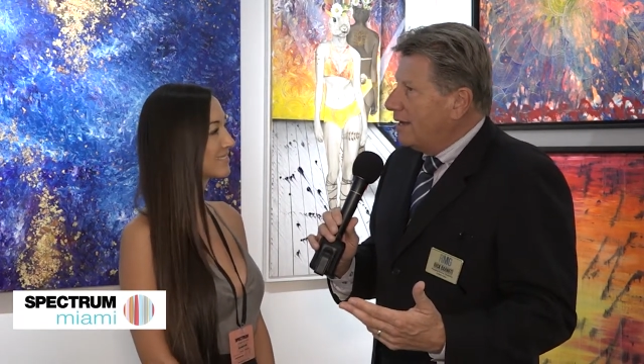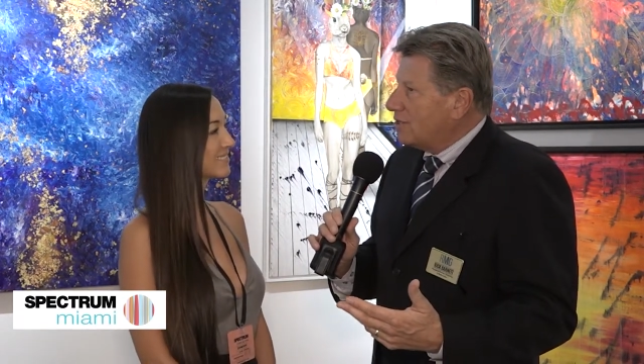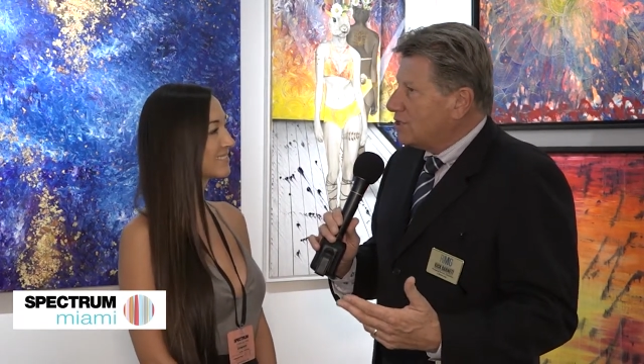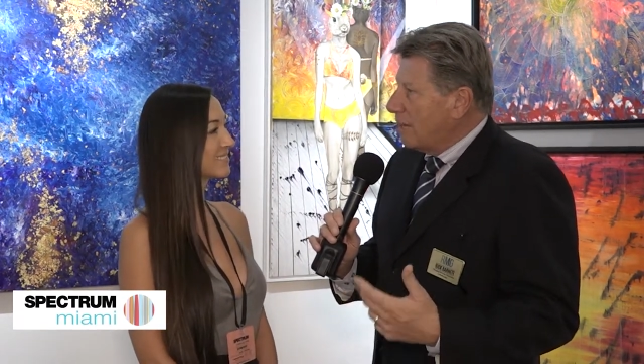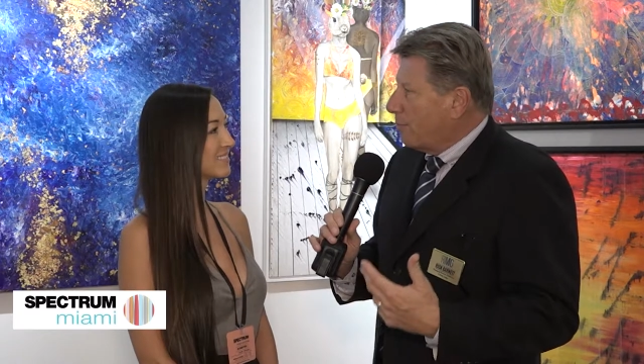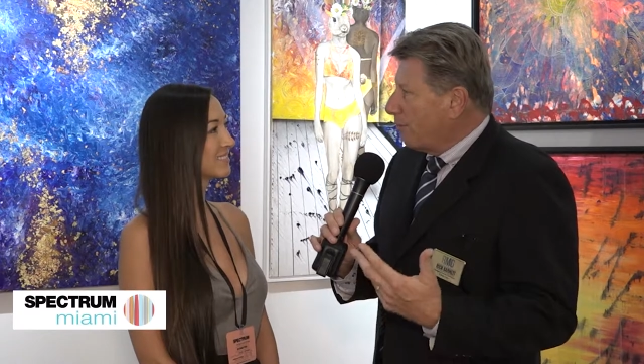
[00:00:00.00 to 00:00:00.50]

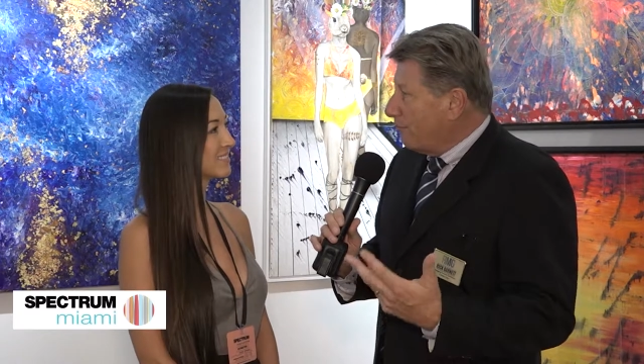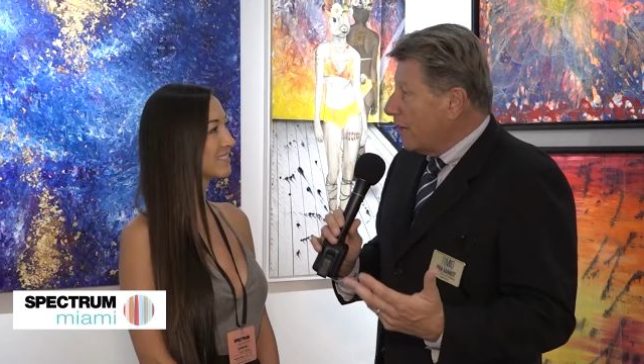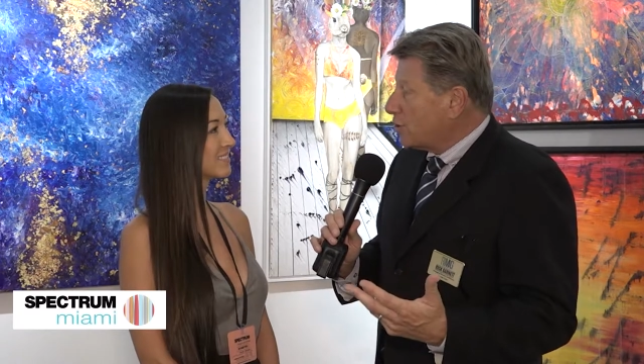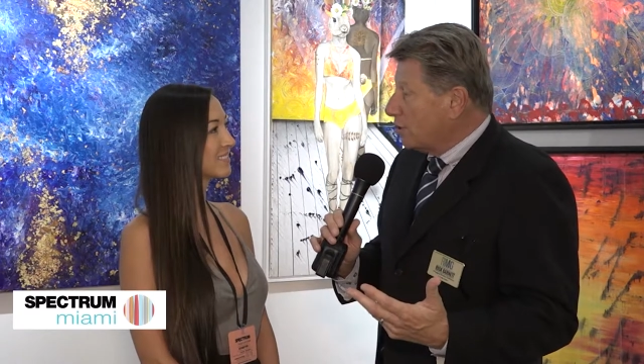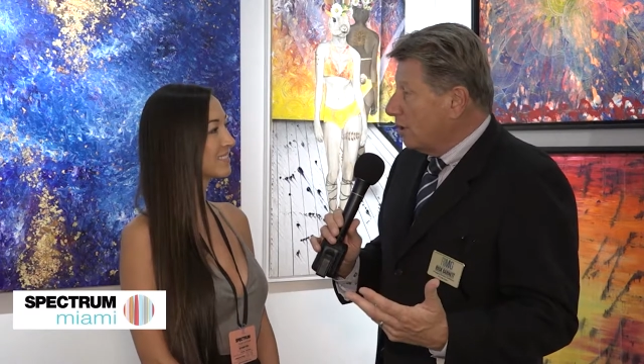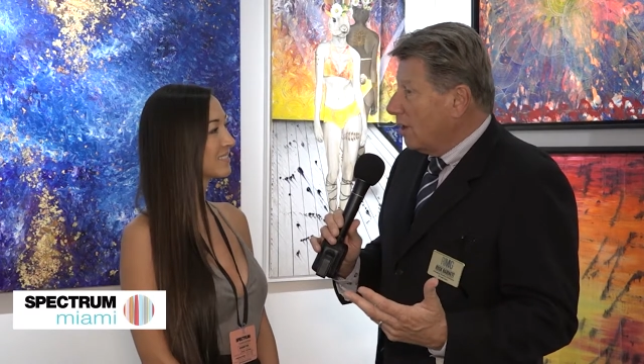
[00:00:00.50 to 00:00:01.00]
as a
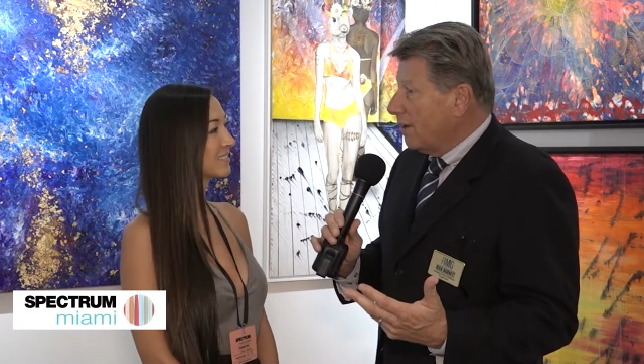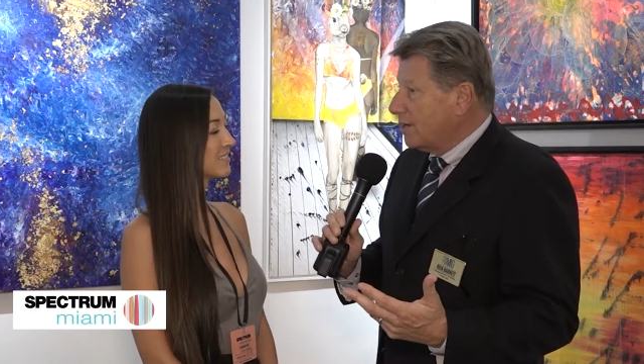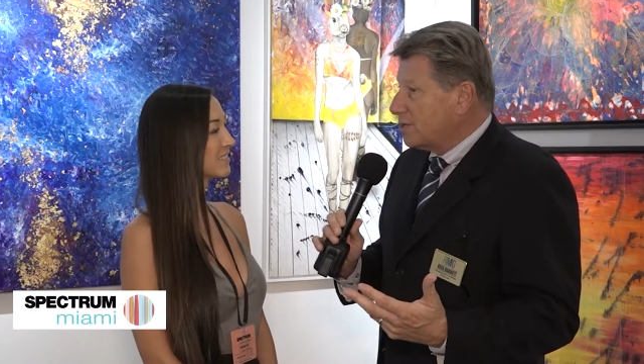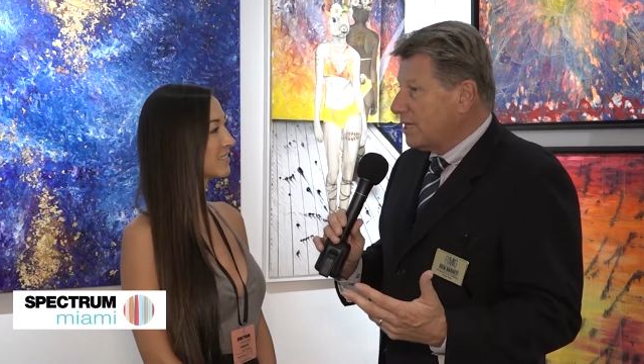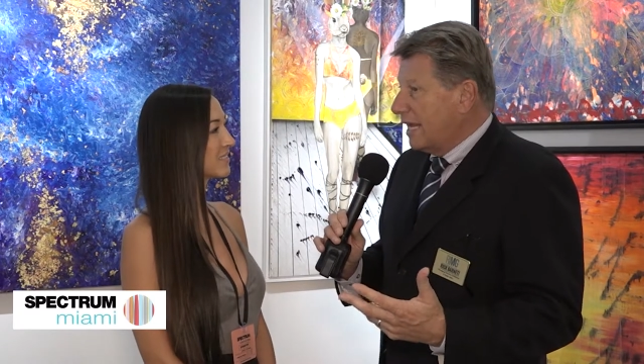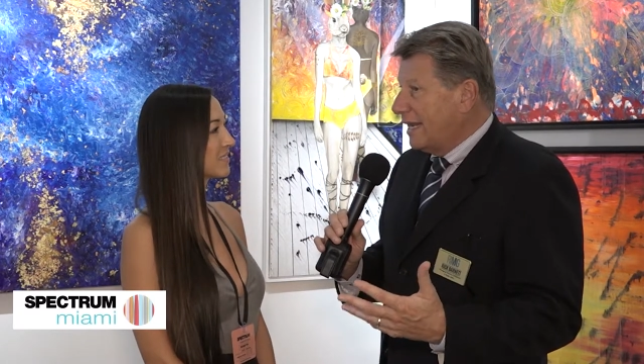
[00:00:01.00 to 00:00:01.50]
professional
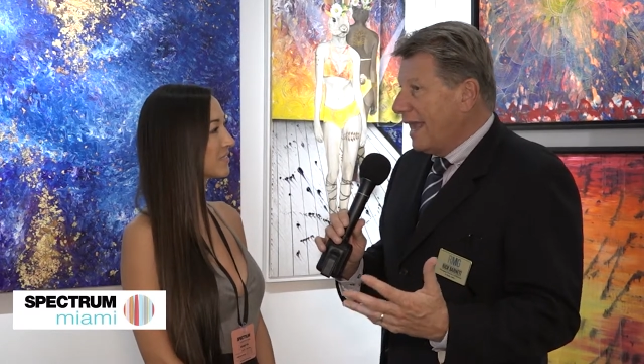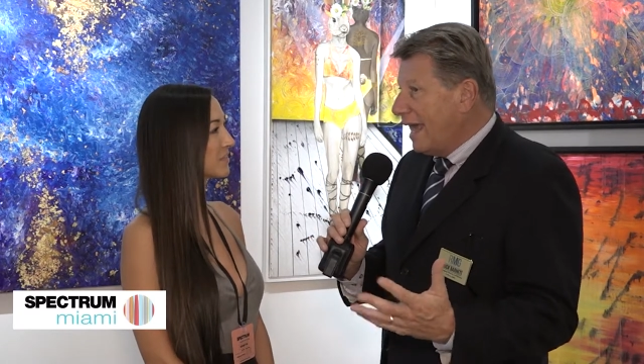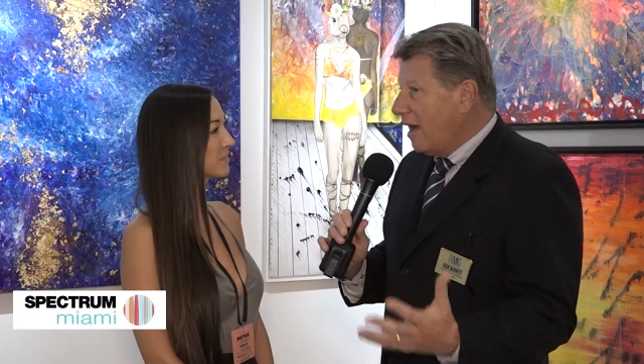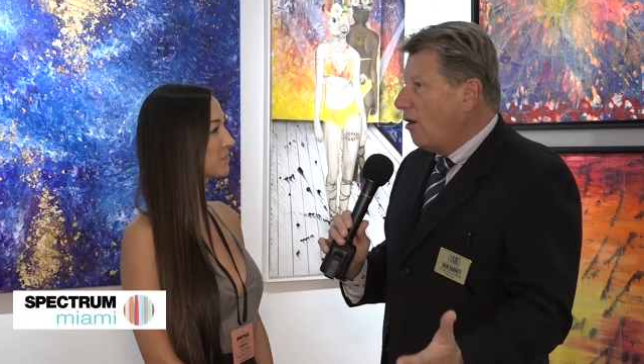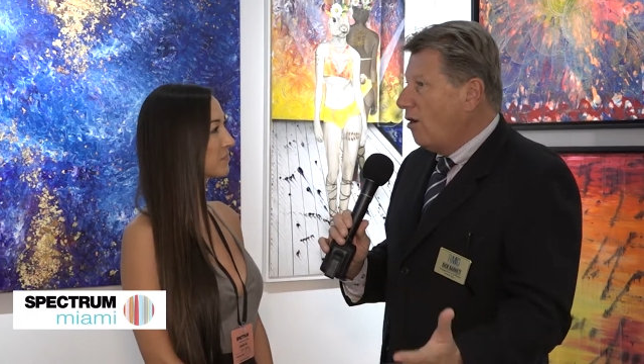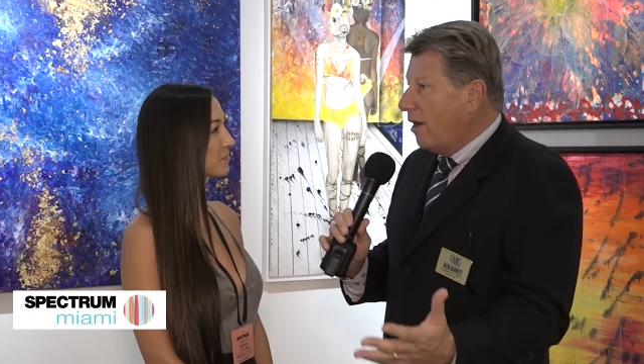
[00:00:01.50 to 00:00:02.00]
artist, and
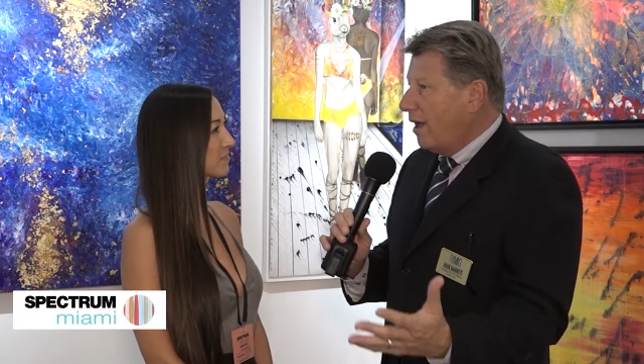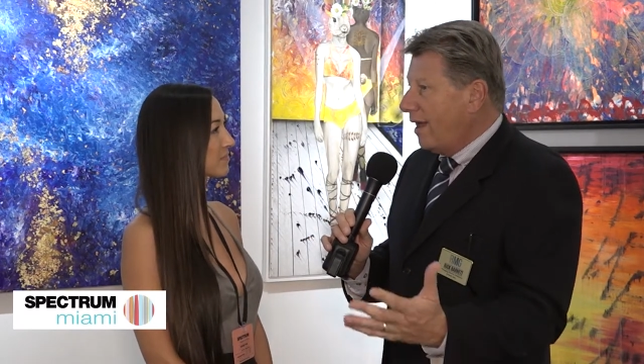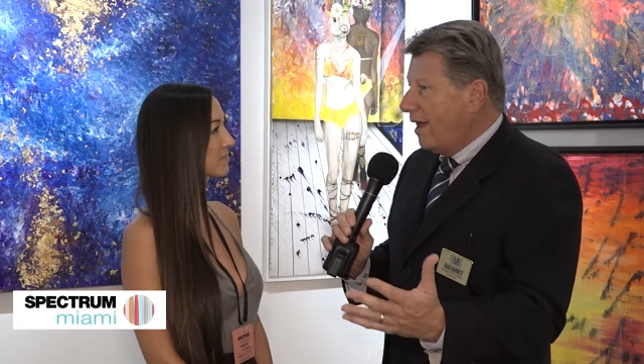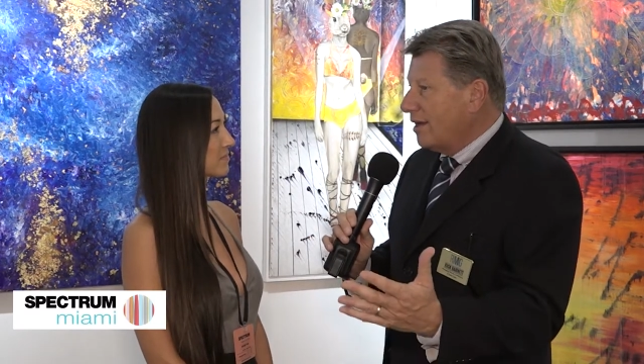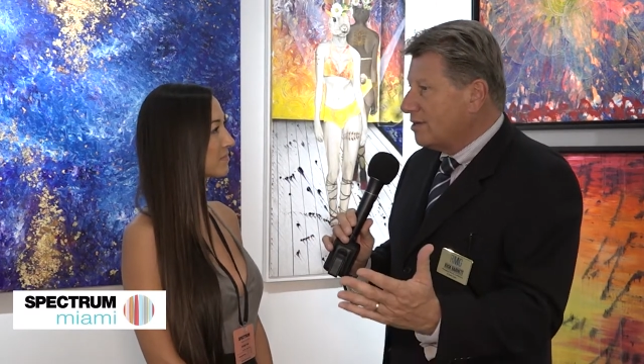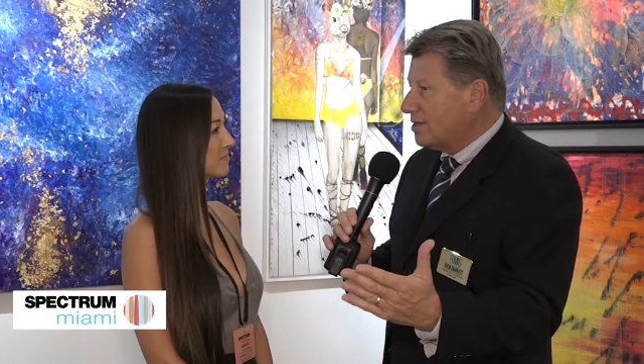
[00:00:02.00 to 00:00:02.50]
how
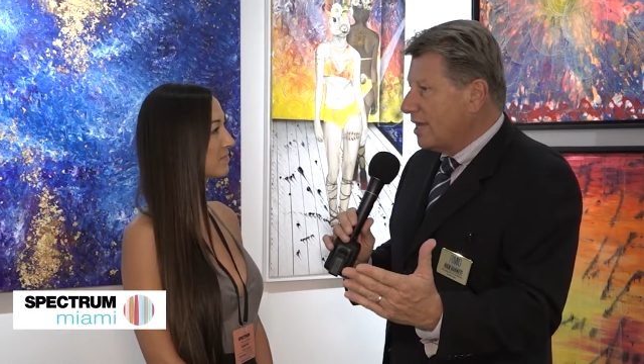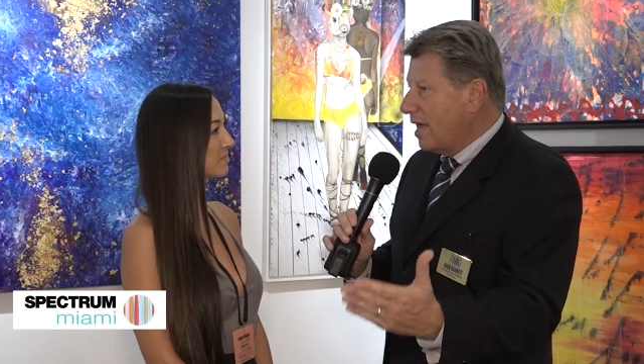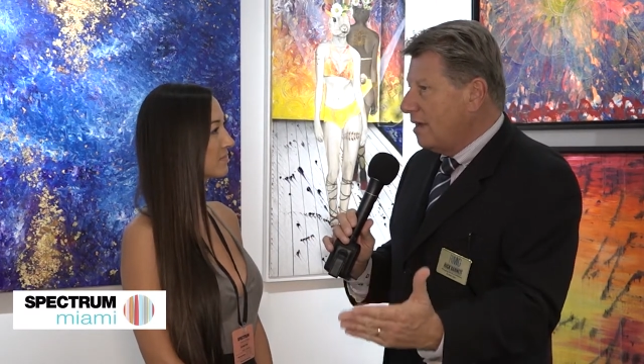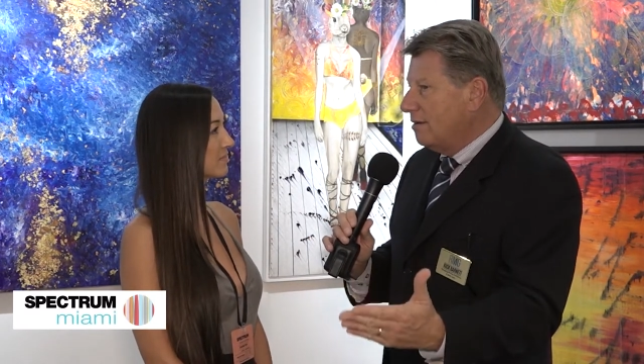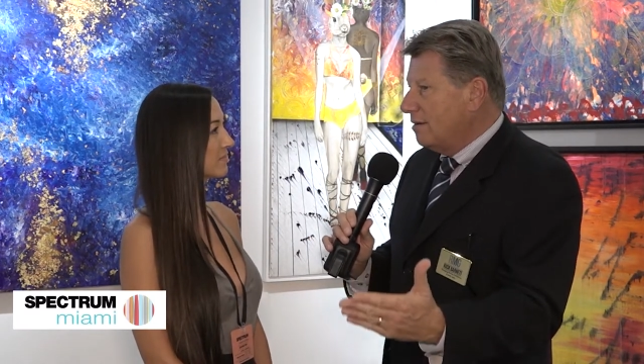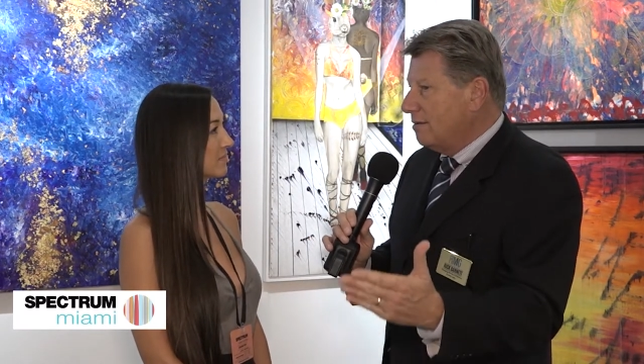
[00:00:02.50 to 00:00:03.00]
has
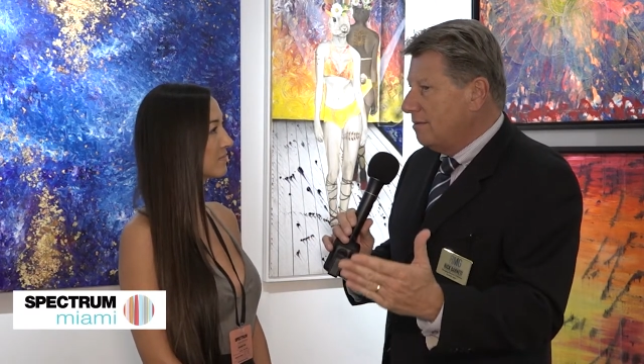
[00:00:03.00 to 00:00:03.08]
that